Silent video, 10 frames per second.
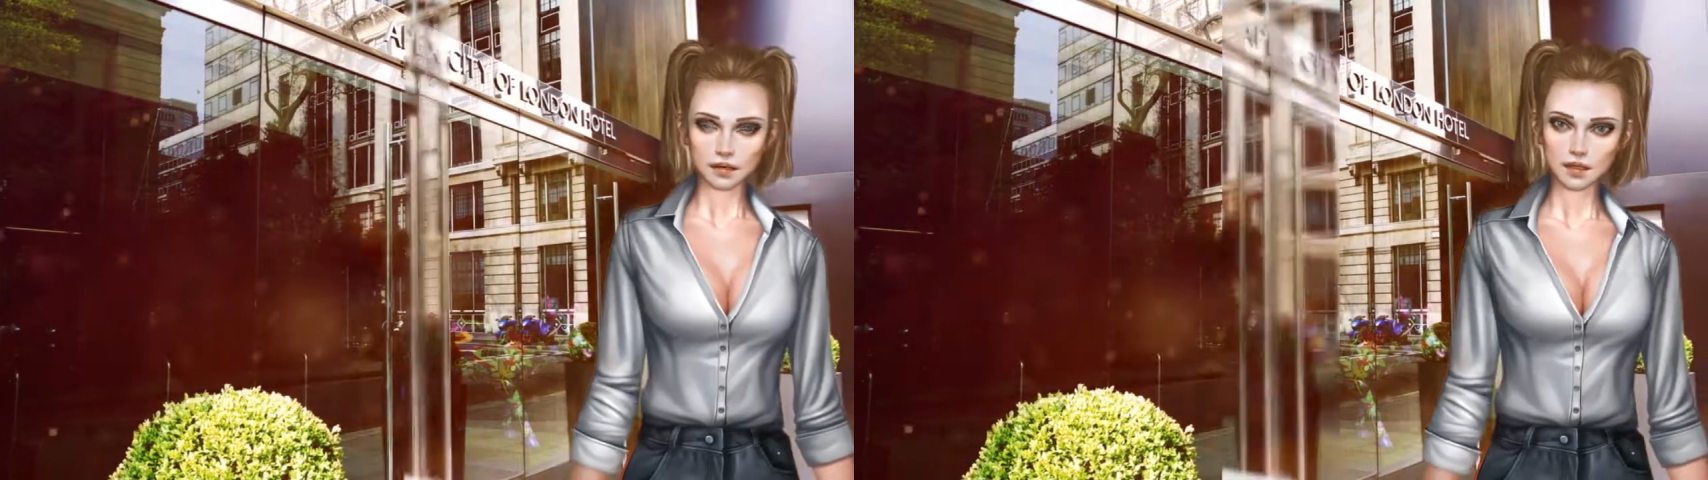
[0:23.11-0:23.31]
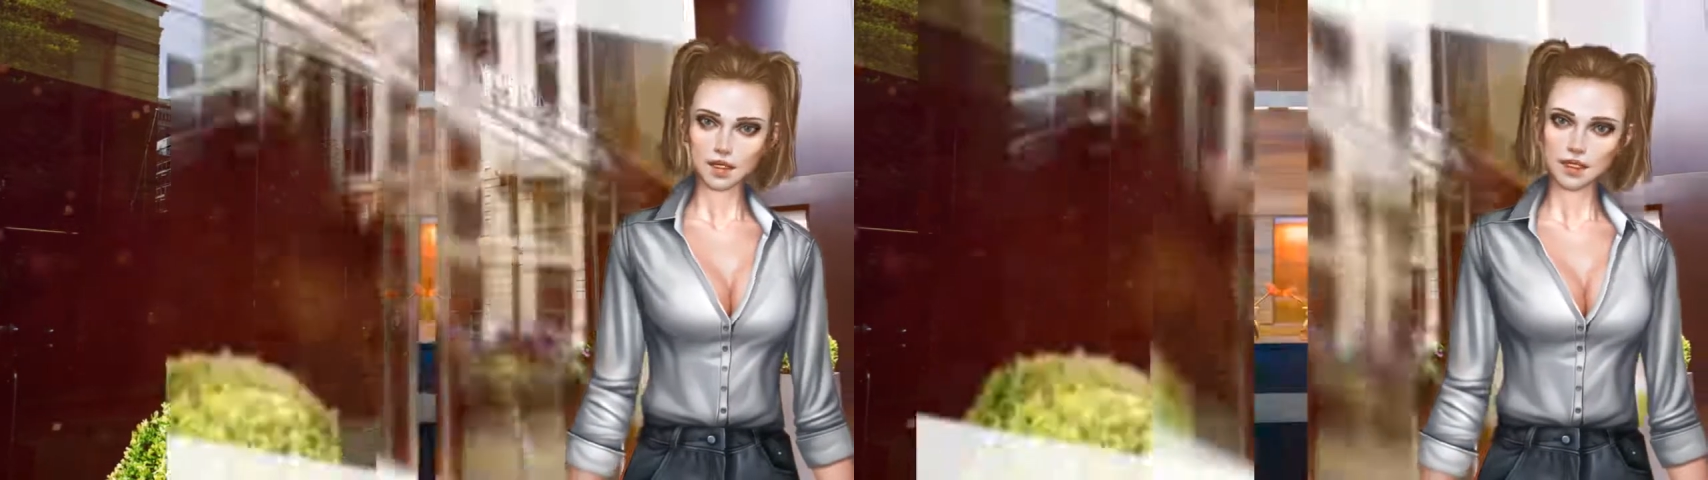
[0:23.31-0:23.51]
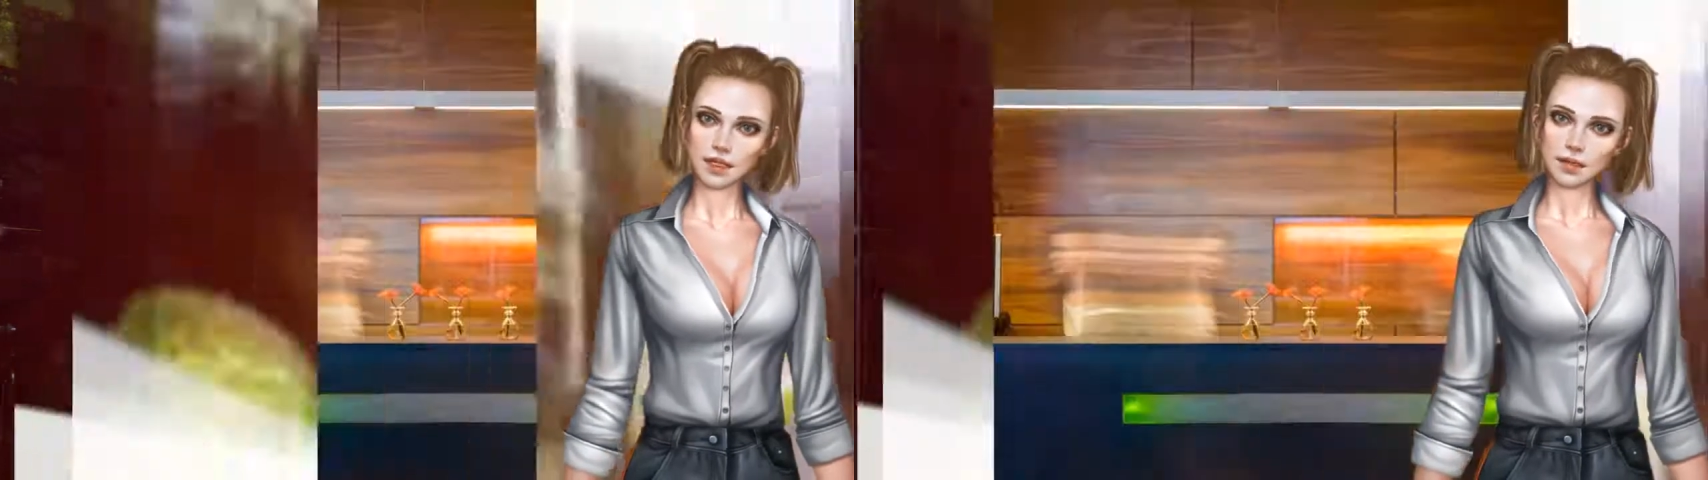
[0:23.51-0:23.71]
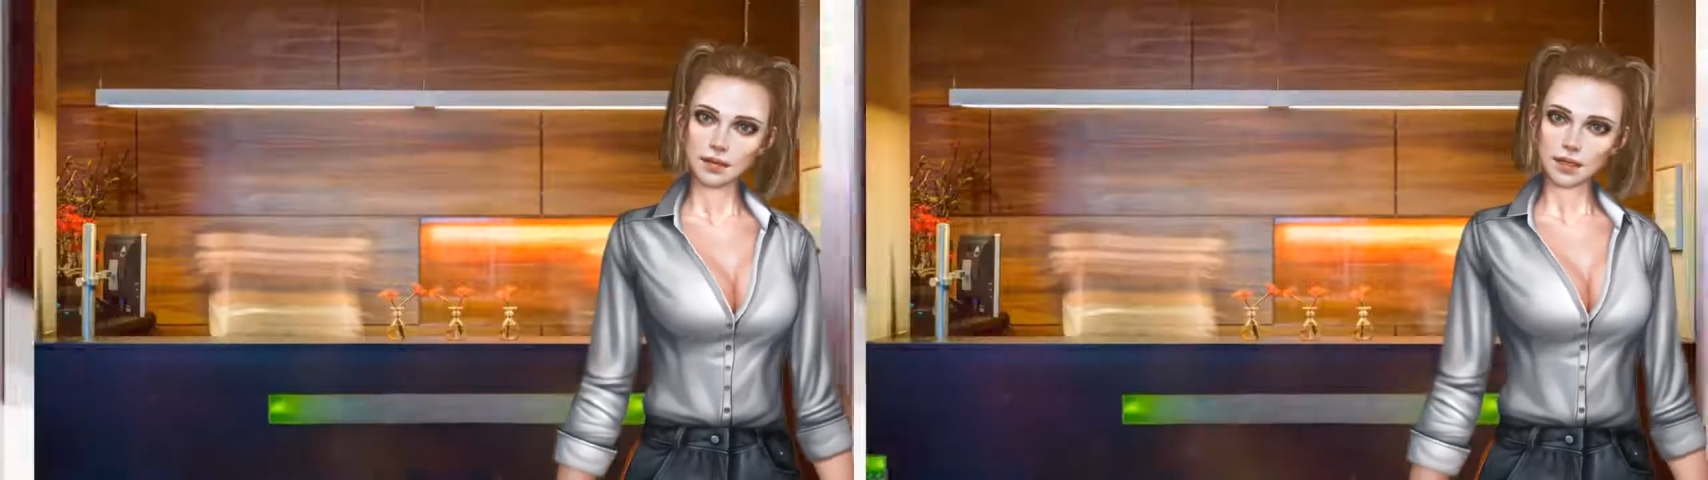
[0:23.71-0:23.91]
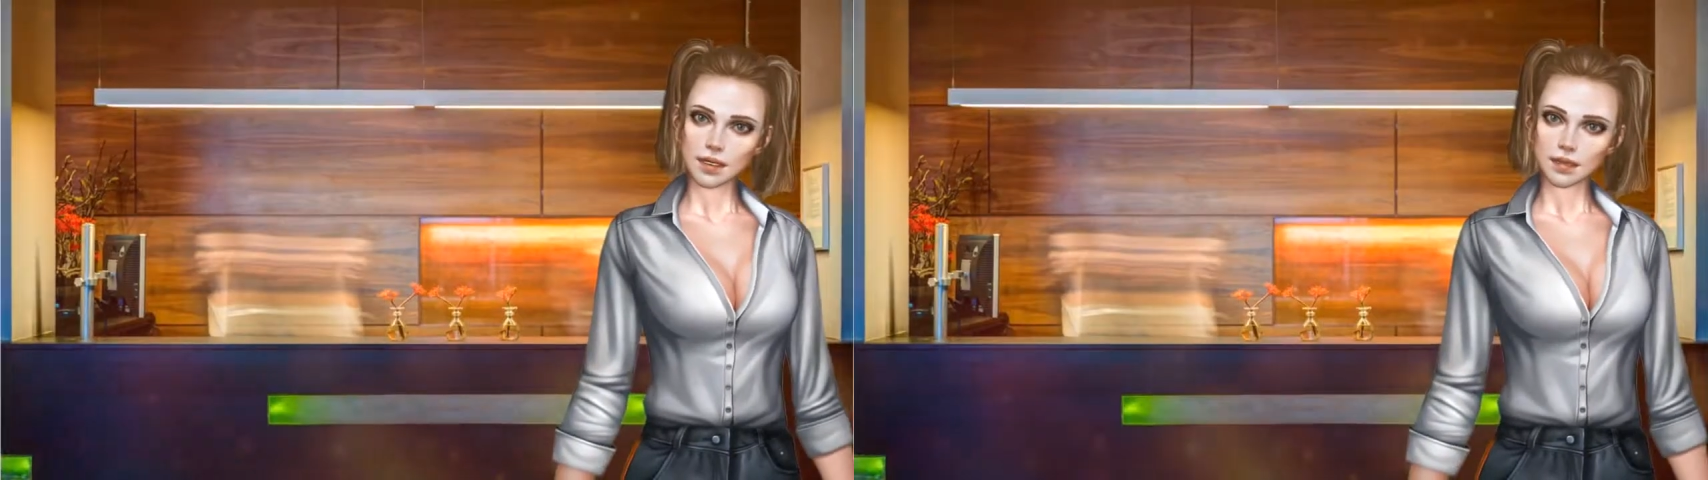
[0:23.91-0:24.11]
serving
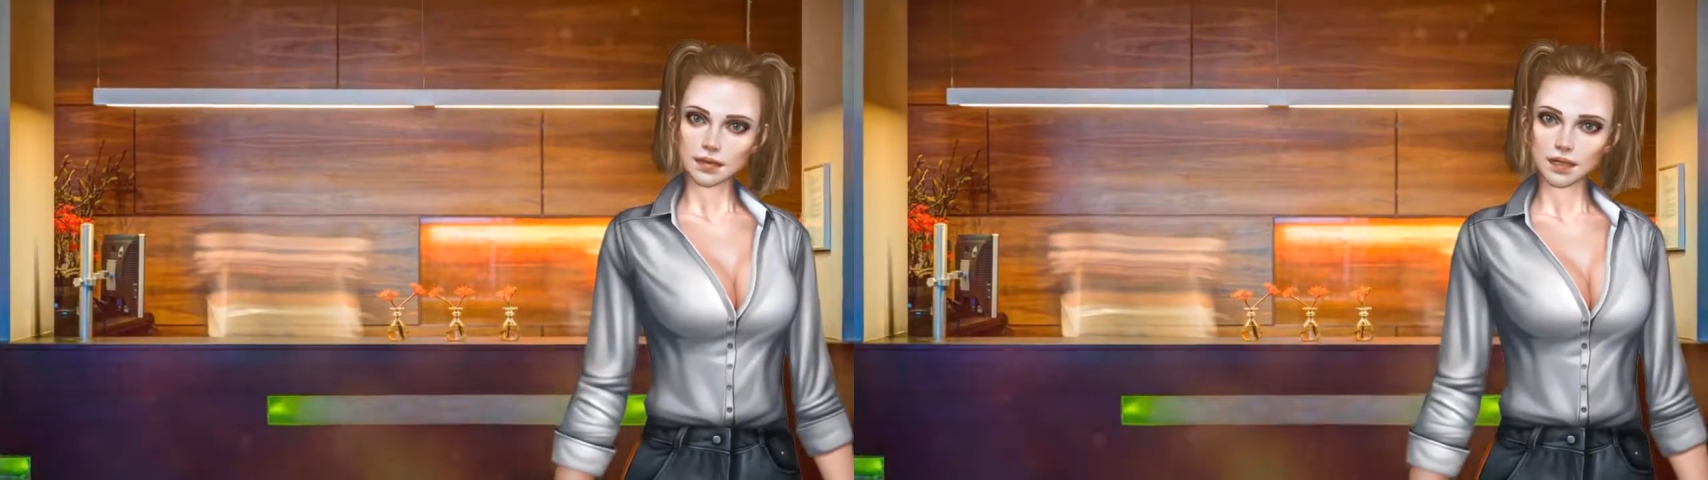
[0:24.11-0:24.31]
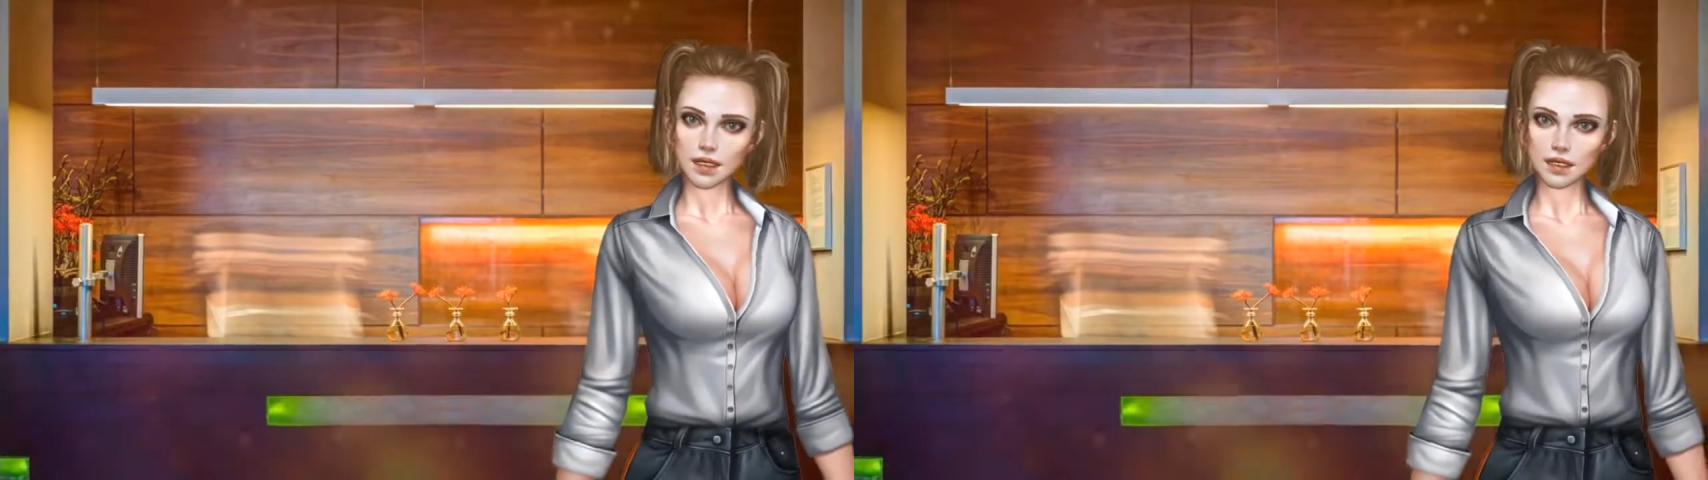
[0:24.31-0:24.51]
modern cuisine in